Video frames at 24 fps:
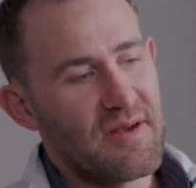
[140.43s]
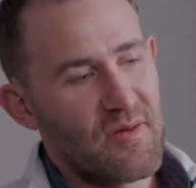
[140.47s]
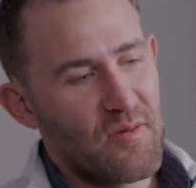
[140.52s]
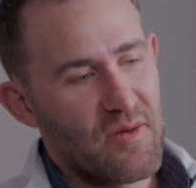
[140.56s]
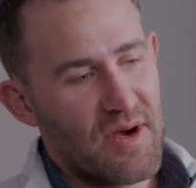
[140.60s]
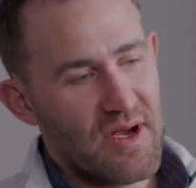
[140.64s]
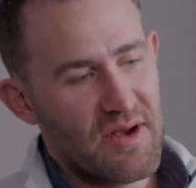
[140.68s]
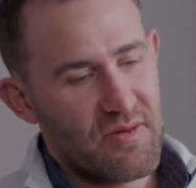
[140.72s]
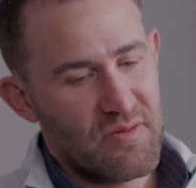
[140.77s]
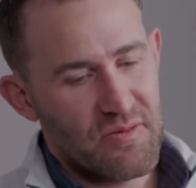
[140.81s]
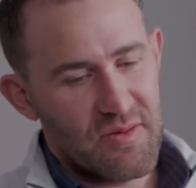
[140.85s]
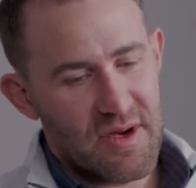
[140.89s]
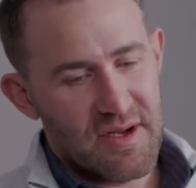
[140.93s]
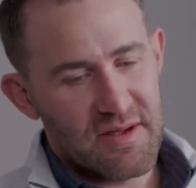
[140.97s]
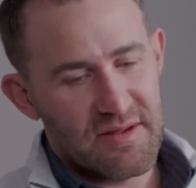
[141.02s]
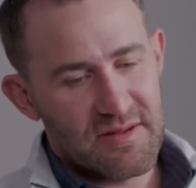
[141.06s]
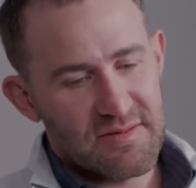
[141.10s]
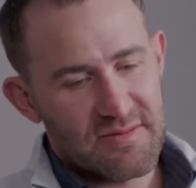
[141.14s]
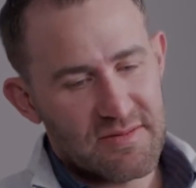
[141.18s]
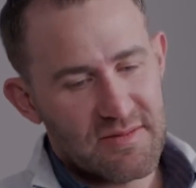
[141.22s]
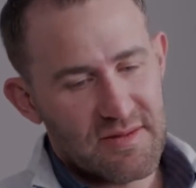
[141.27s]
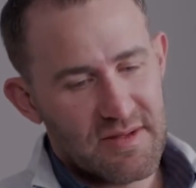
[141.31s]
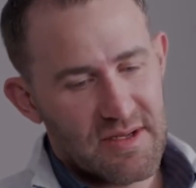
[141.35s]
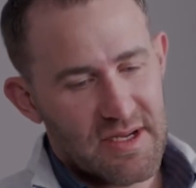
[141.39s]
why
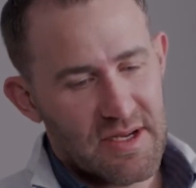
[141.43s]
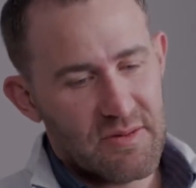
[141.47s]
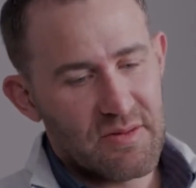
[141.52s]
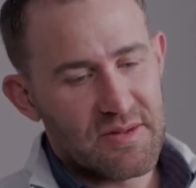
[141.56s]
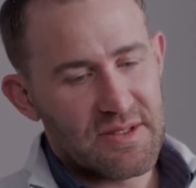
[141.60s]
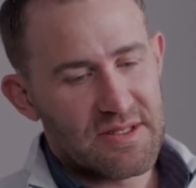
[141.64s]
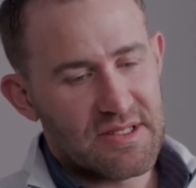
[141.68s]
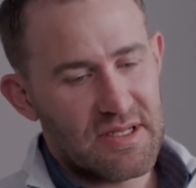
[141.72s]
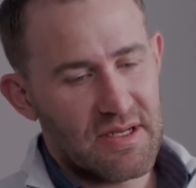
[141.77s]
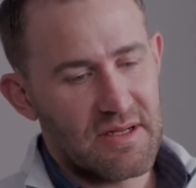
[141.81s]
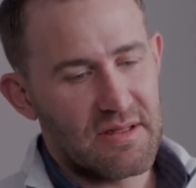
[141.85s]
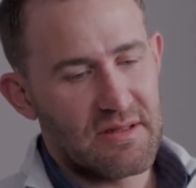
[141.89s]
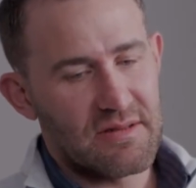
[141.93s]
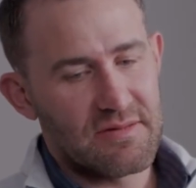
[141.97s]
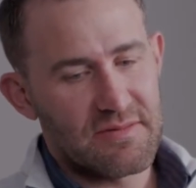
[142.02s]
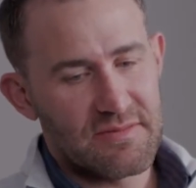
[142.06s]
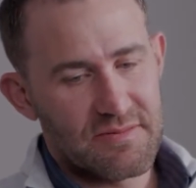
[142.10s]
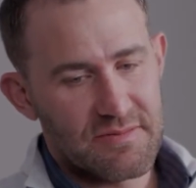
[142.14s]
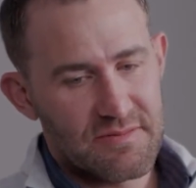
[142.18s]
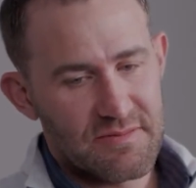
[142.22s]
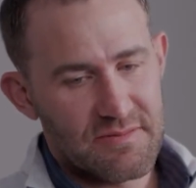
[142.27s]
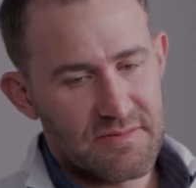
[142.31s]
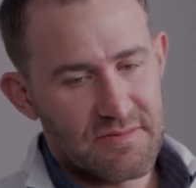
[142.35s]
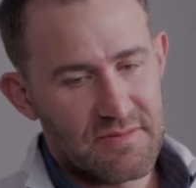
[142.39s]
I would
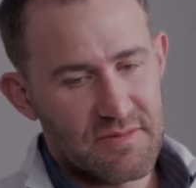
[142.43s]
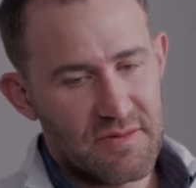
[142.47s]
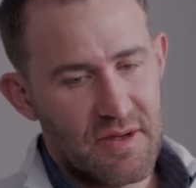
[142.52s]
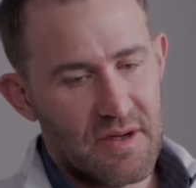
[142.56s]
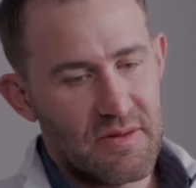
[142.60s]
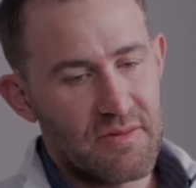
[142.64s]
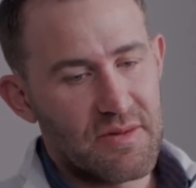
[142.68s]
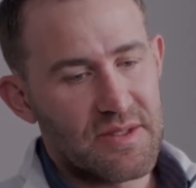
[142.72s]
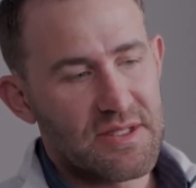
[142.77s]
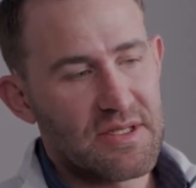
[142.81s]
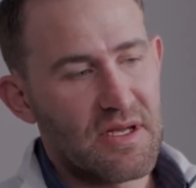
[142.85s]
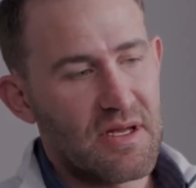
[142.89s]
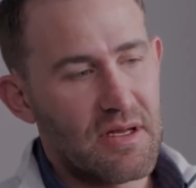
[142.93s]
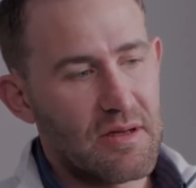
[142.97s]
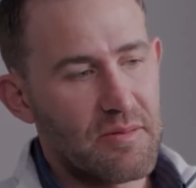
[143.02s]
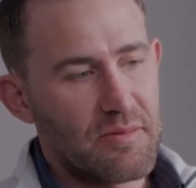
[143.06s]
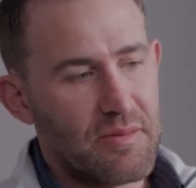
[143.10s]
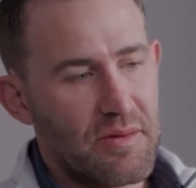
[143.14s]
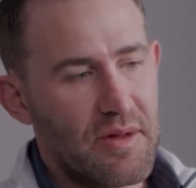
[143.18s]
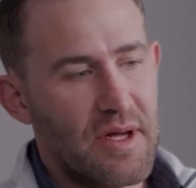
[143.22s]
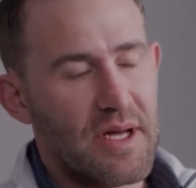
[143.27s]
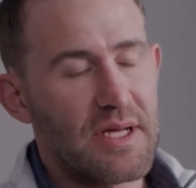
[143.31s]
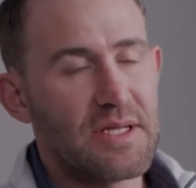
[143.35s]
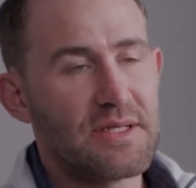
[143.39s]
tell a risk and
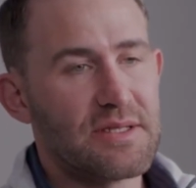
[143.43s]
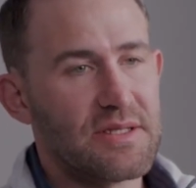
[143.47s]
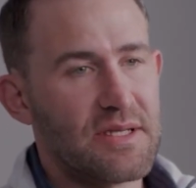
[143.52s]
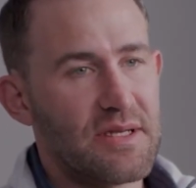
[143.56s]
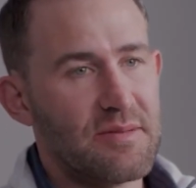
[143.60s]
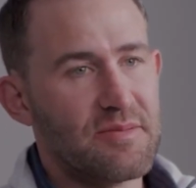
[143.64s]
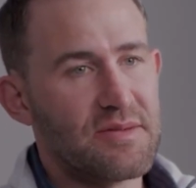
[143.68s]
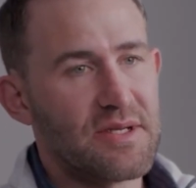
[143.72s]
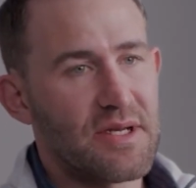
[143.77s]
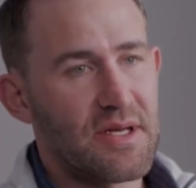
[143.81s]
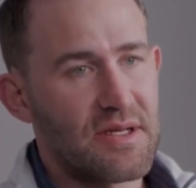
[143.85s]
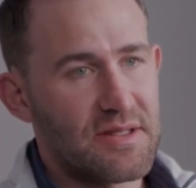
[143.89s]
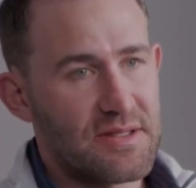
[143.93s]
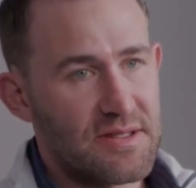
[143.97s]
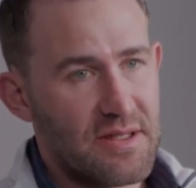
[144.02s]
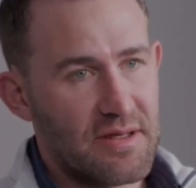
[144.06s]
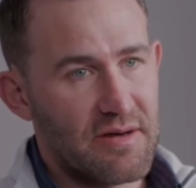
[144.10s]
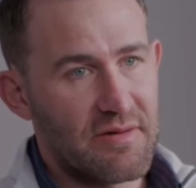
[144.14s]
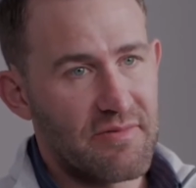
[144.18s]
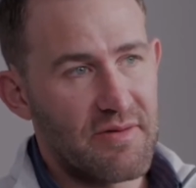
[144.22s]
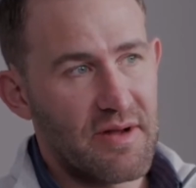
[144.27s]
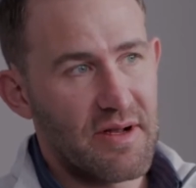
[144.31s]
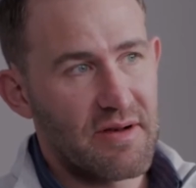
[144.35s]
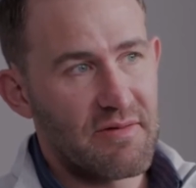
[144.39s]
compliance team to
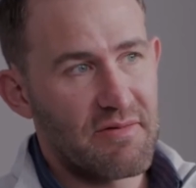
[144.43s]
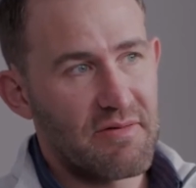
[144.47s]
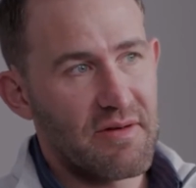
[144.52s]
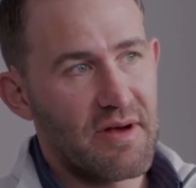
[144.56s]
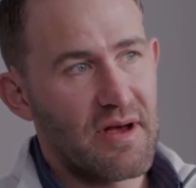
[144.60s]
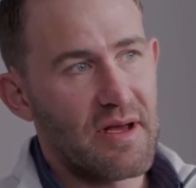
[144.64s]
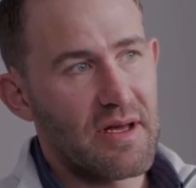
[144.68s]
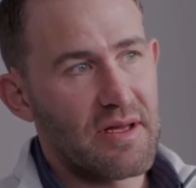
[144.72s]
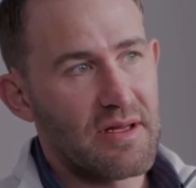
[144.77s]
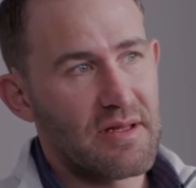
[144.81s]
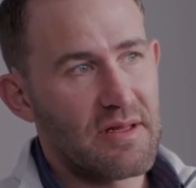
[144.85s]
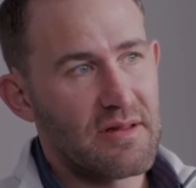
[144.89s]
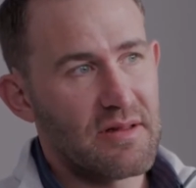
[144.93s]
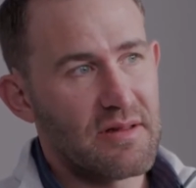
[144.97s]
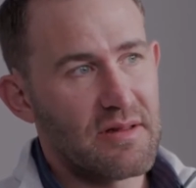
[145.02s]
consider Venafi,